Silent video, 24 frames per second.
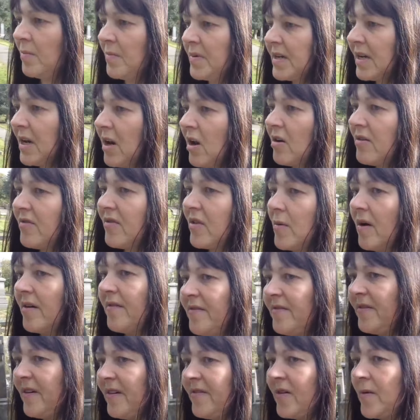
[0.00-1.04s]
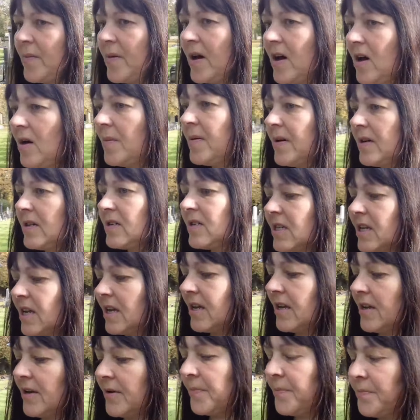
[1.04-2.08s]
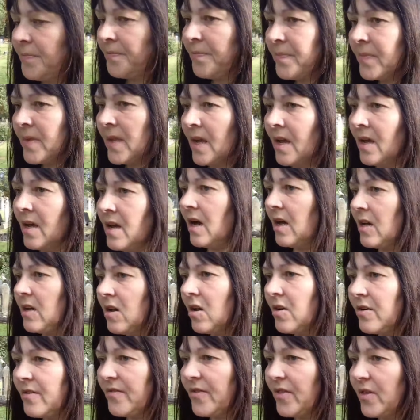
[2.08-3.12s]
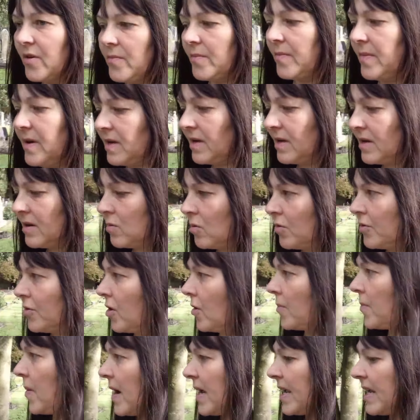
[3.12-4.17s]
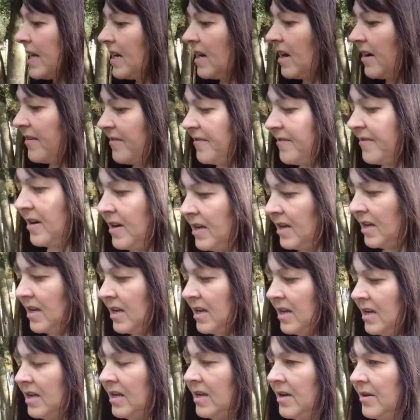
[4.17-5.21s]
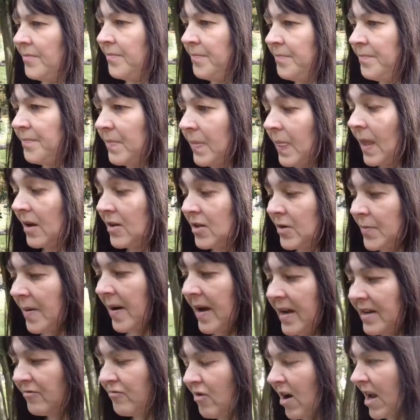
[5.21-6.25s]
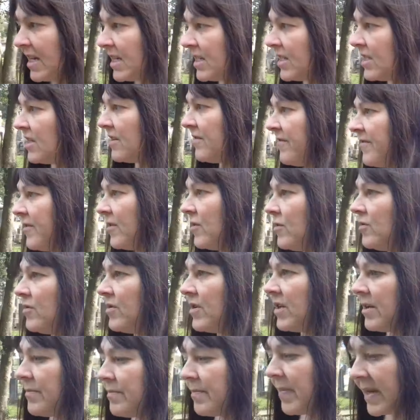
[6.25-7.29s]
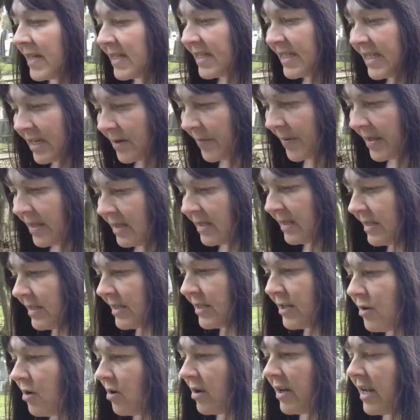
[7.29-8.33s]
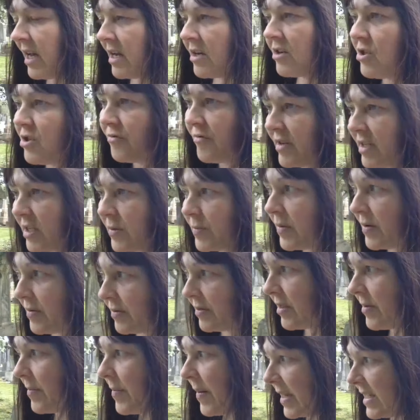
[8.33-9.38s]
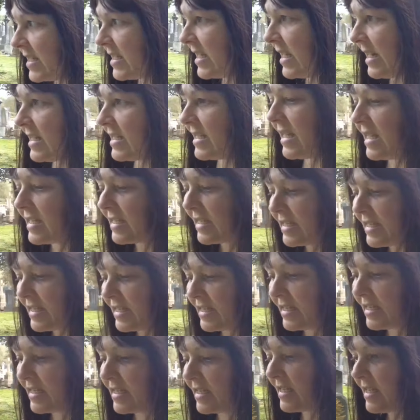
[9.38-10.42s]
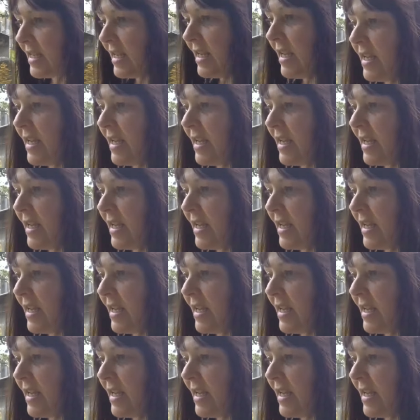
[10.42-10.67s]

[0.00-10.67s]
But a lot of them aren't fit for purpose. A lot of them will not pay enough to pay rent and food and basic bills, not luxuries, but the basic necessities,